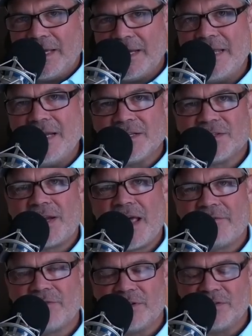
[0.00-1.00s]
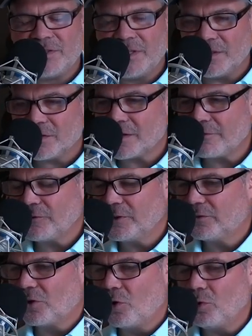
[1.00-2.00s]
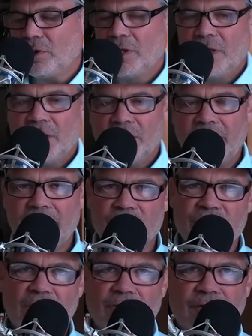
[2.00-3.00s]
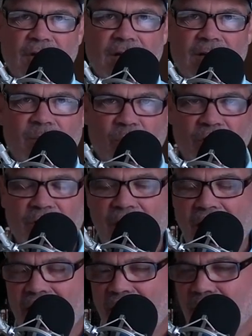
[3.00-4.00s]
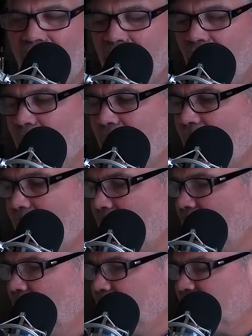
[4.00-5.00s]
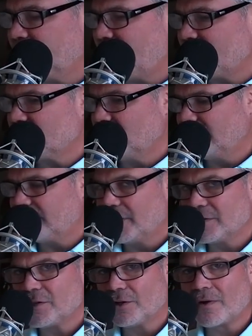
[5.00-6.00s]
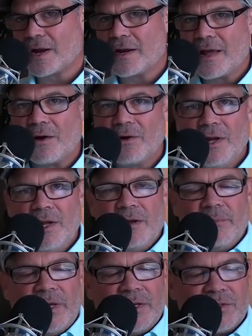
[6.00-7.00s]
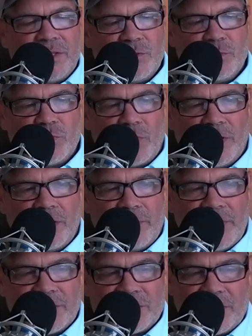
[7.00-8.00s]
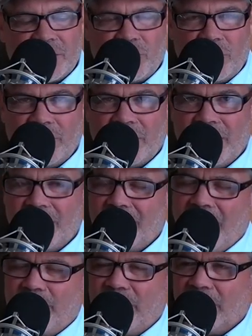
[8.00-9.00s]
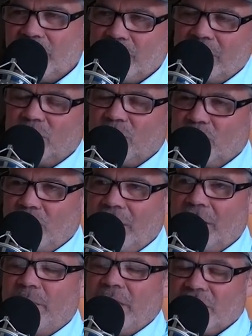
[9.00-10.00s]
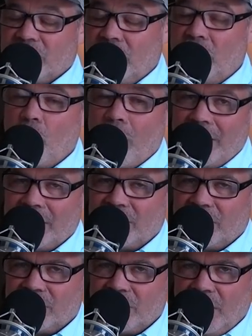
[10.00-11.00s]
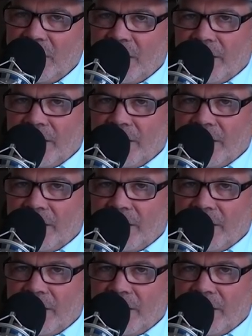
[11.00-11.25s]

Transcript: and he doesn't have the disease. Definitely don't let yourself get put into that. And I'm helping out my lawn professional friends here right now because this was one of the biggest things we would get, or not biggest, but this was one of the biggest annoyances,